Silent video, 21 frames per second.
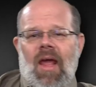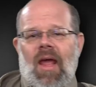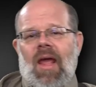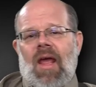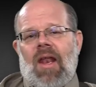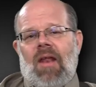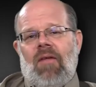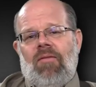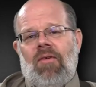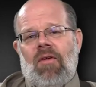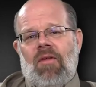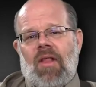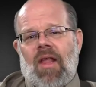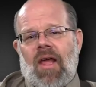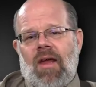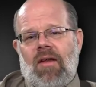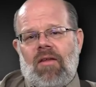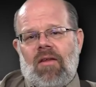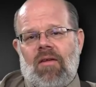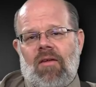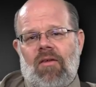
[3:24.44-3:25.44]
And if you'd
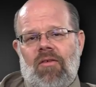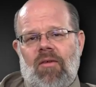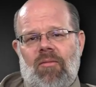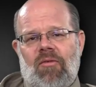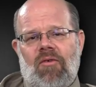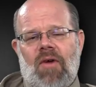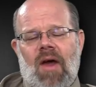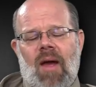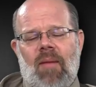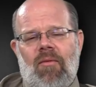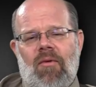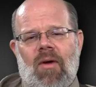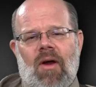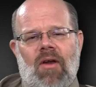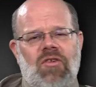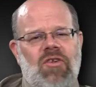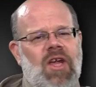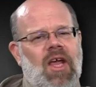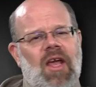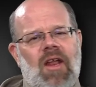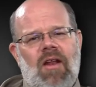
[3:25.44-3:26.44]
like to subscribe to our
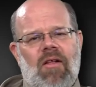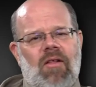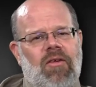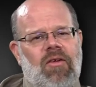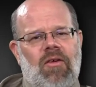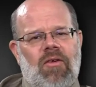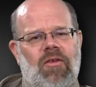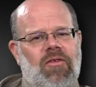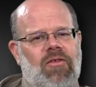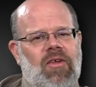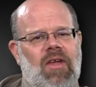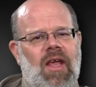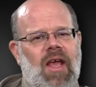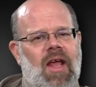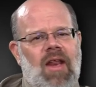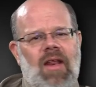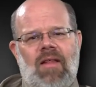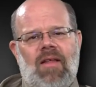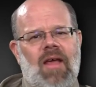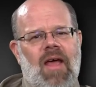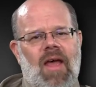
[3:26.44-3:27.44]
channel, you'll see
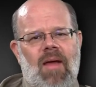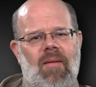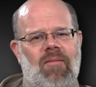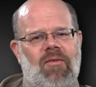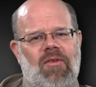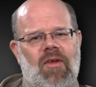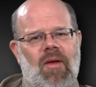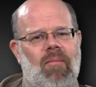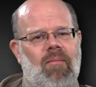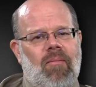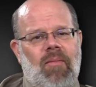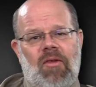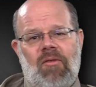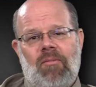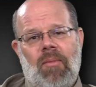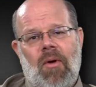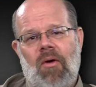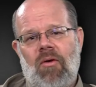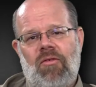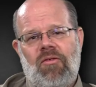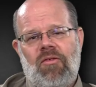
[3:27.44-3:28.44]
anytime something is
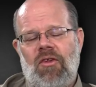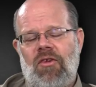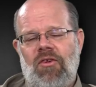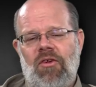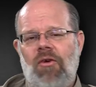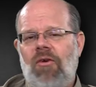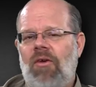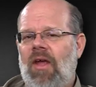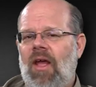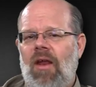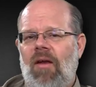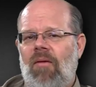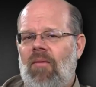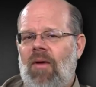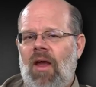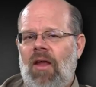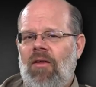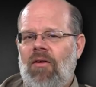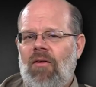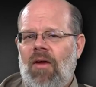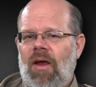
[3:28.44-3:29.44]
posted, you'll get it
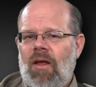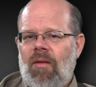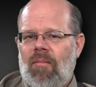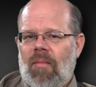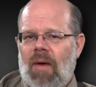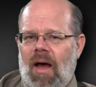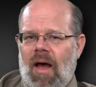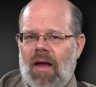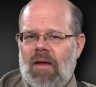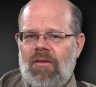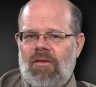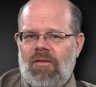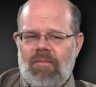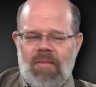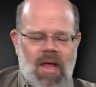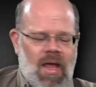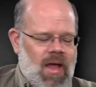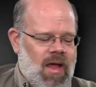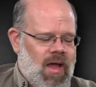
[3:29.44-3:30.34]
right in your inbox.